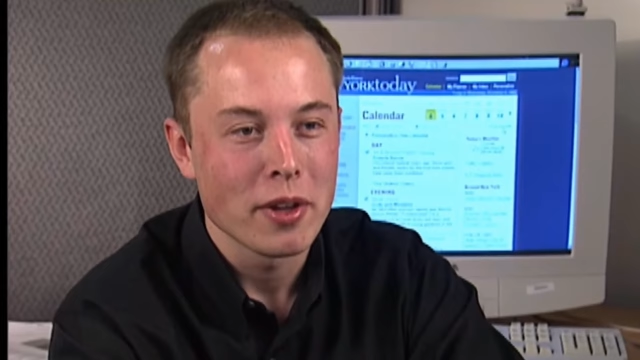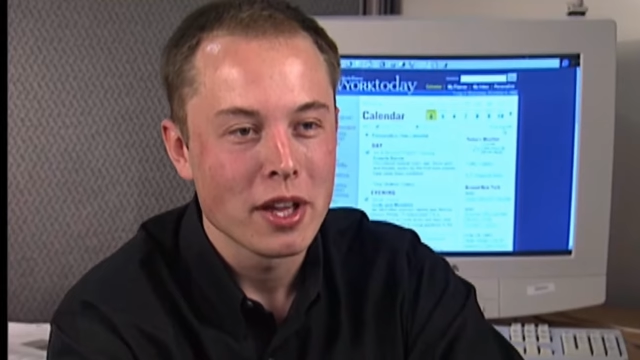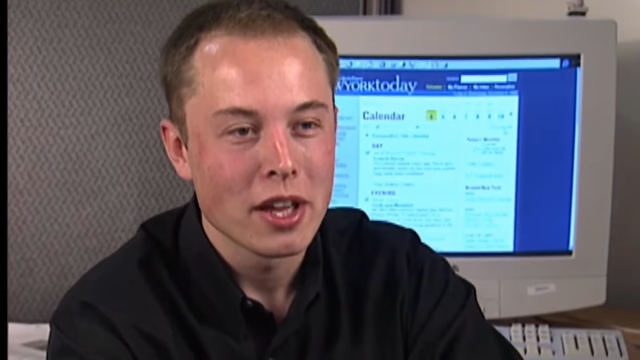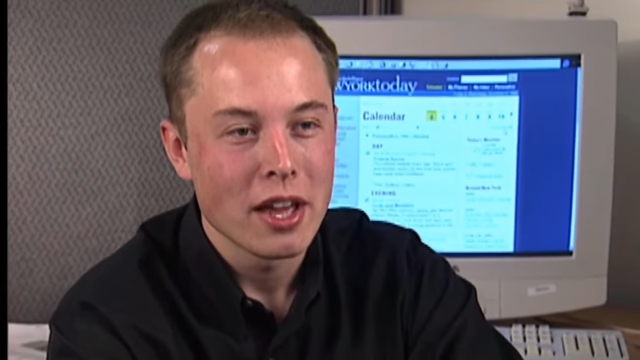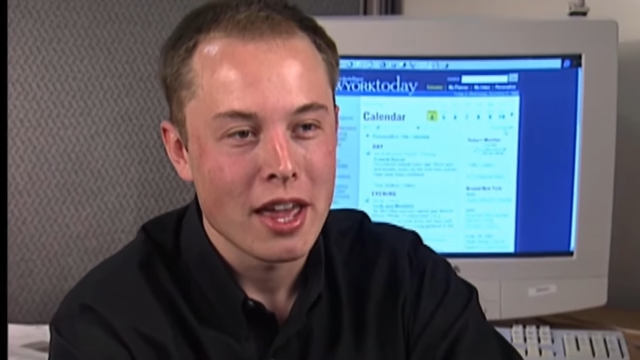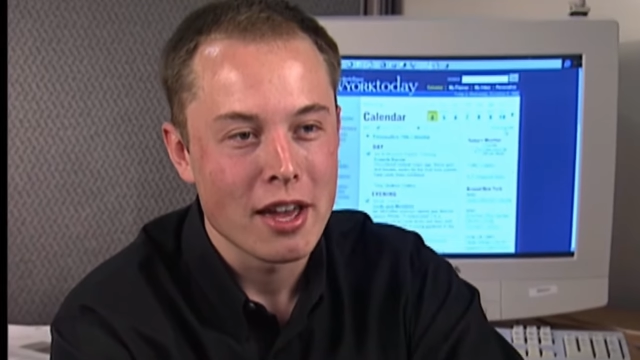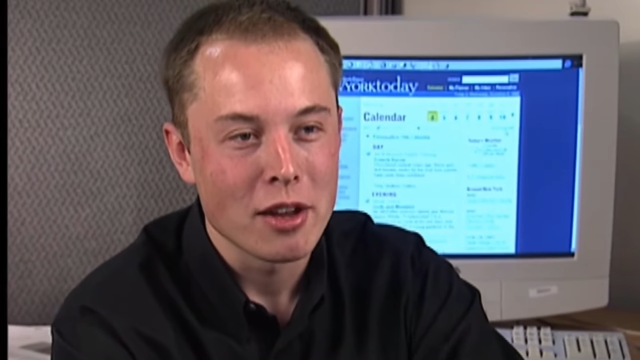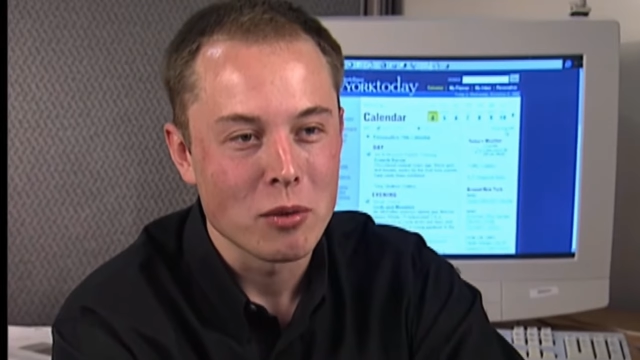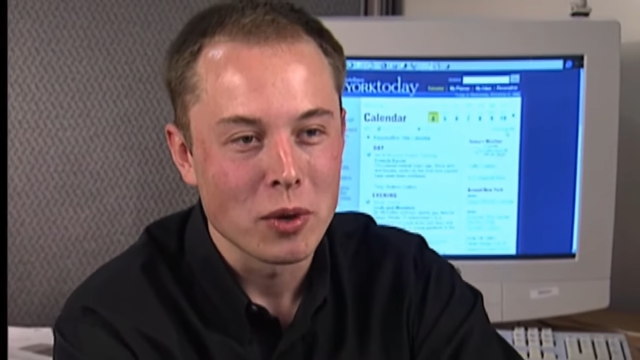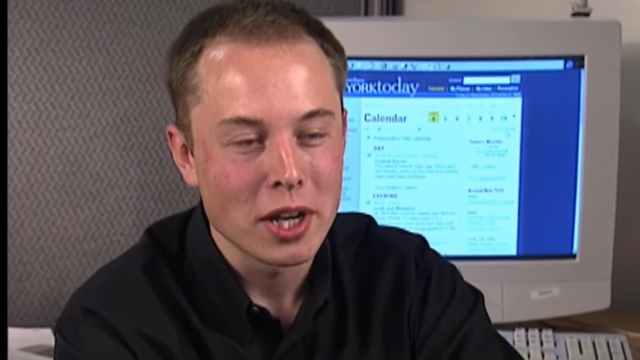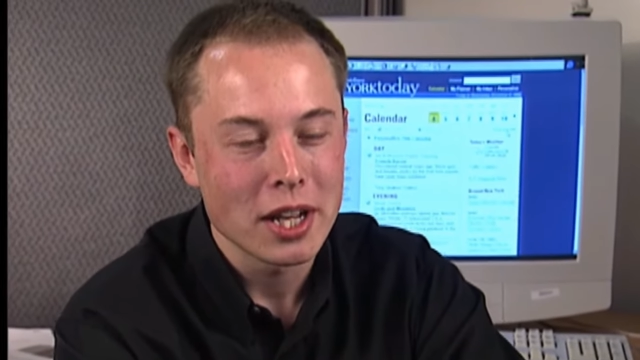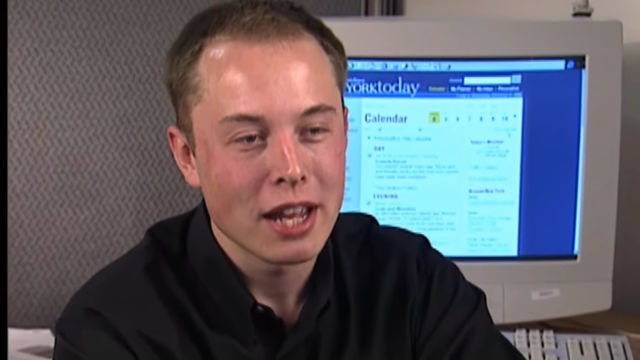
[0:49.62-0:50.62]
that's what
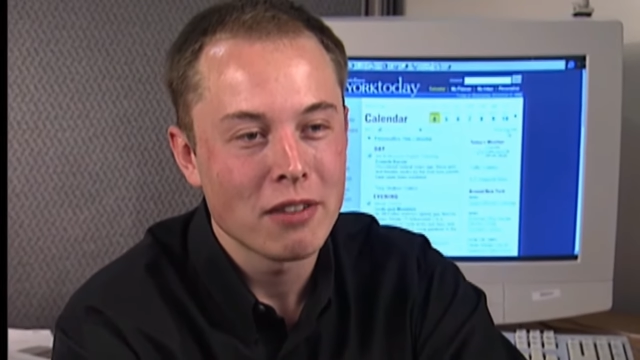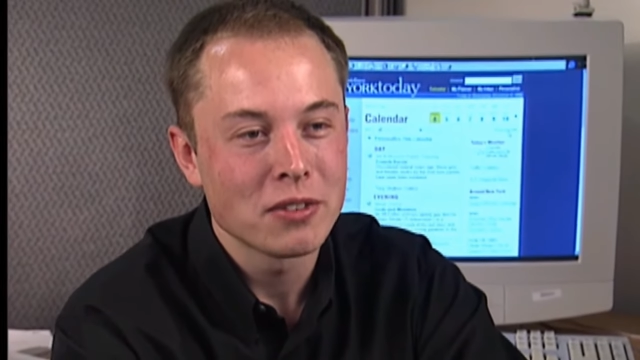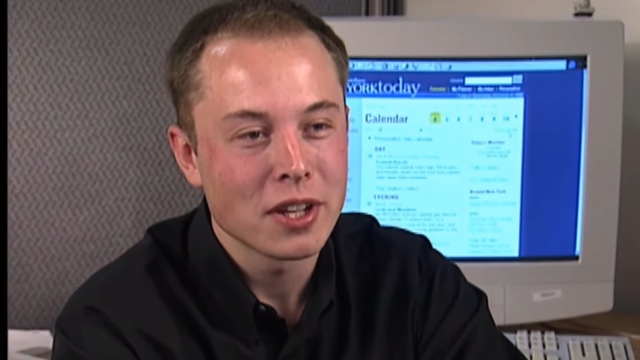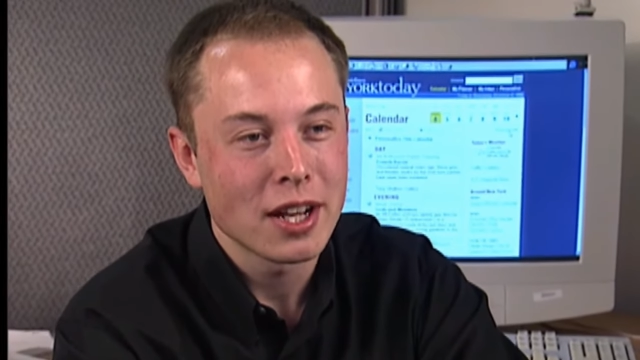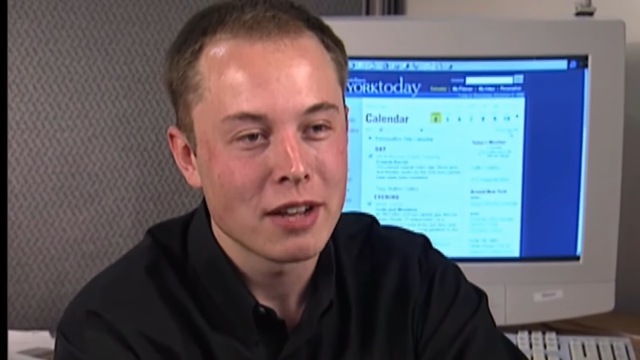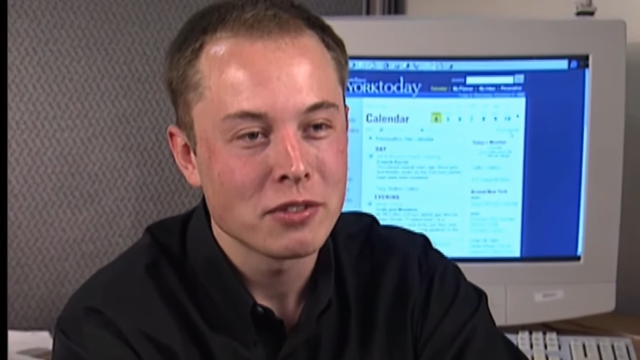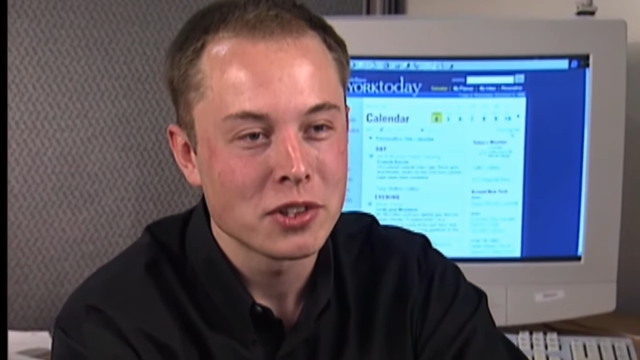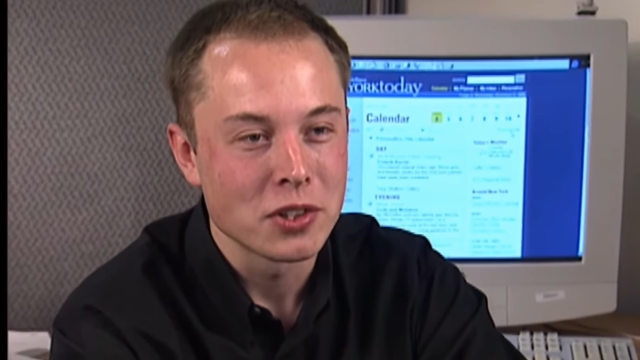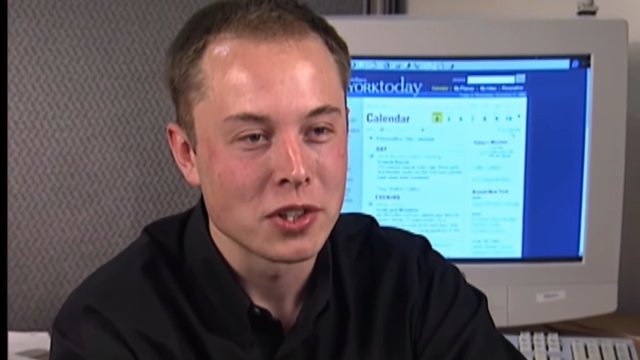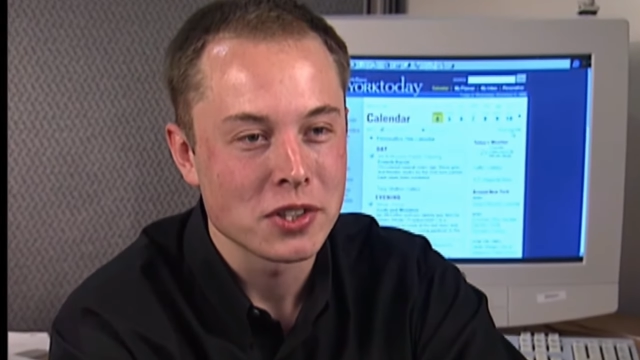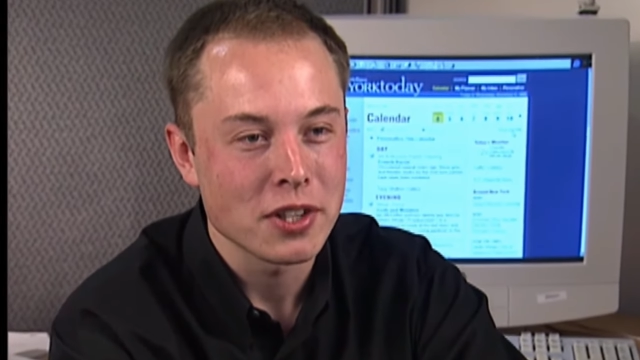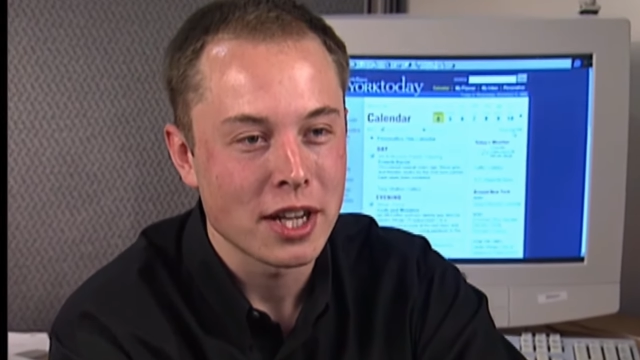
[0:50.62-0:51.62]
Elon Musk did.
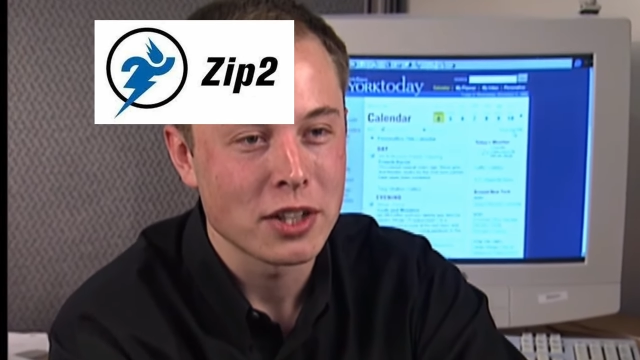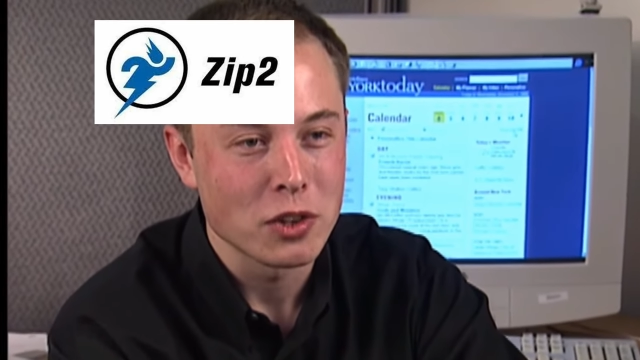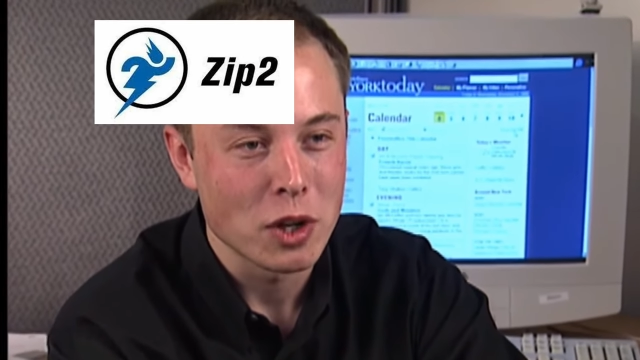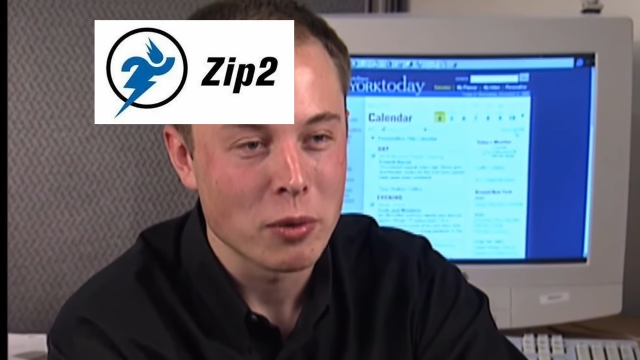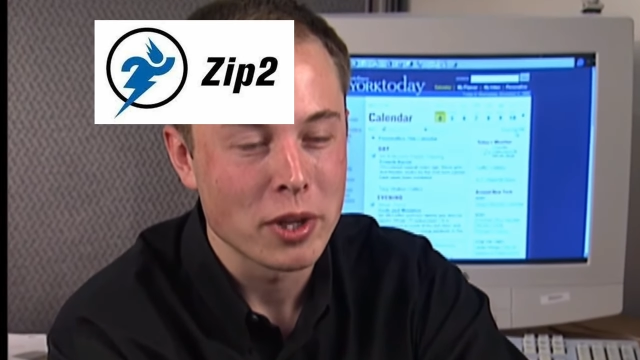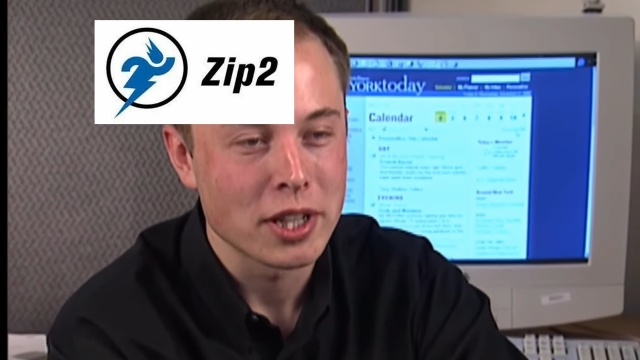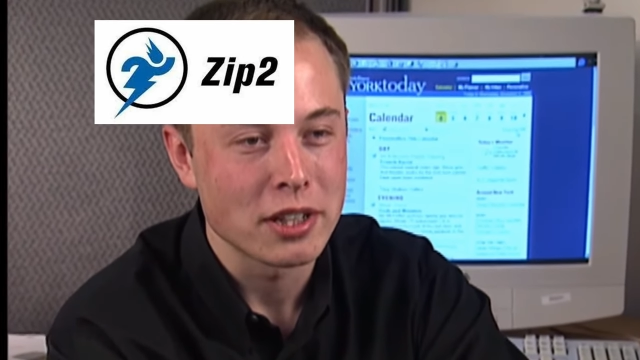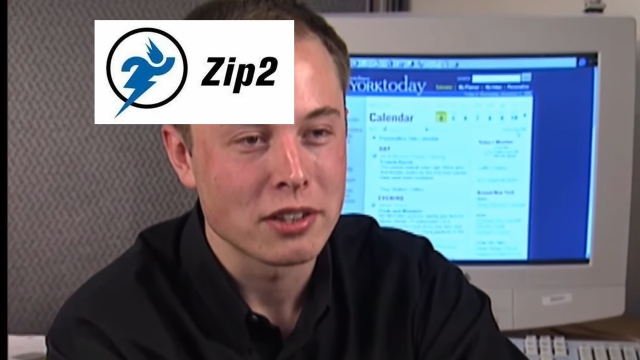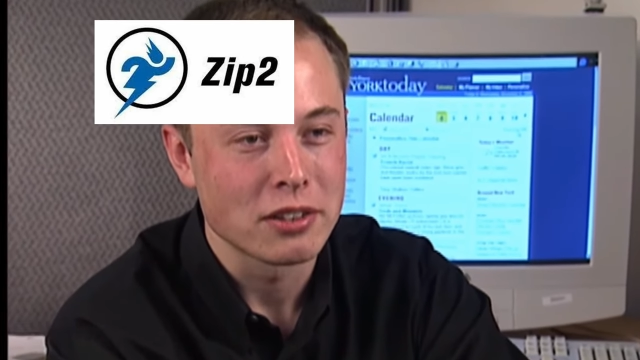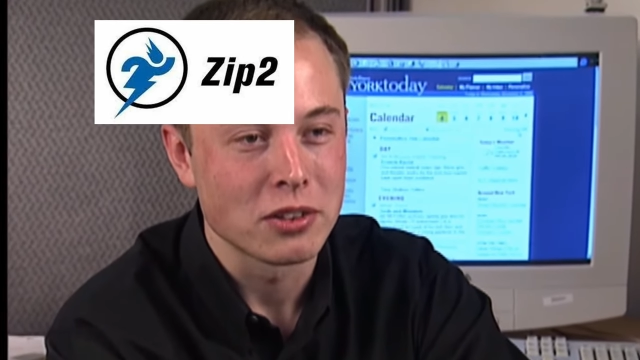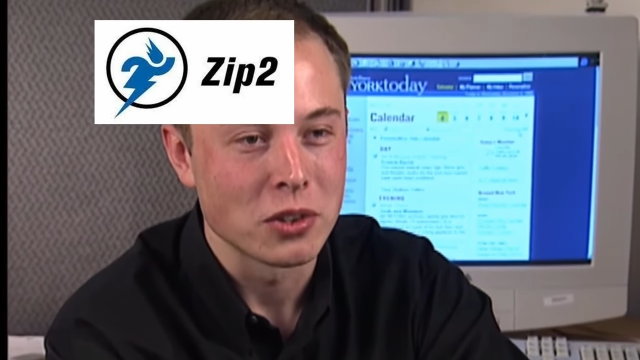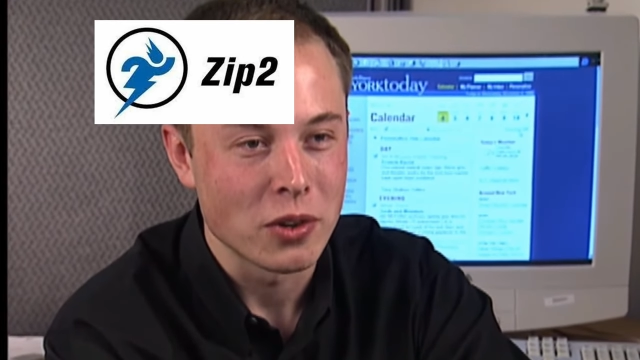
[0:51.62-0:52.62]
Elon Musk funded
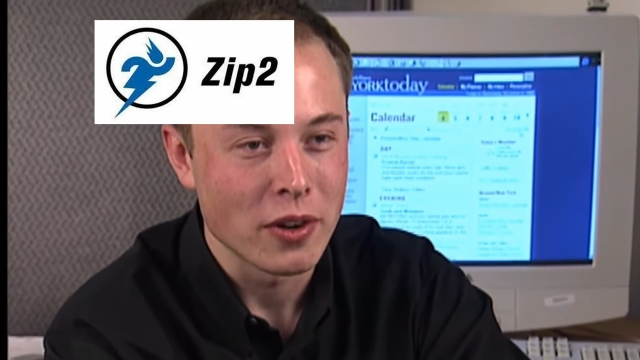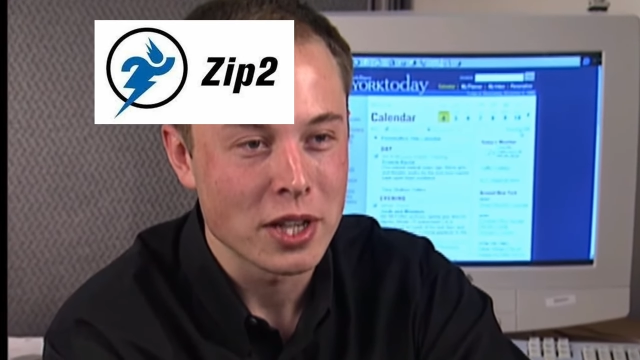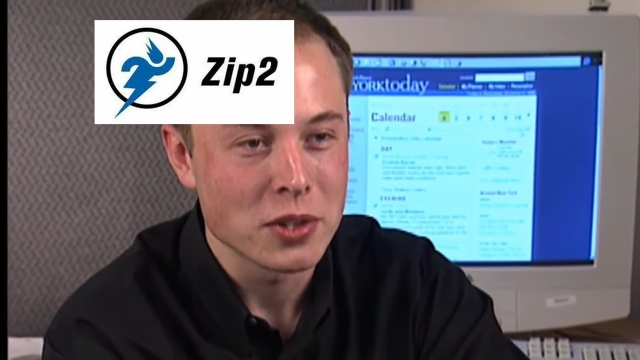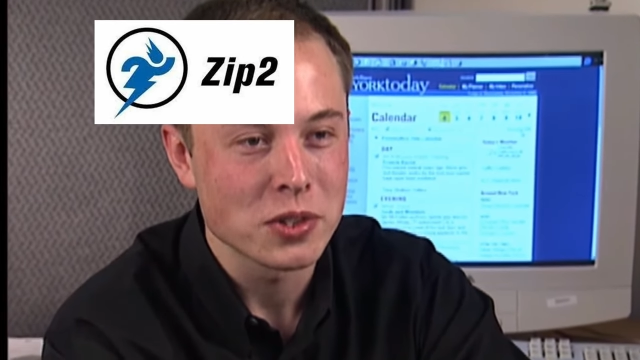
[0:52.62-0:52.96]
Zip2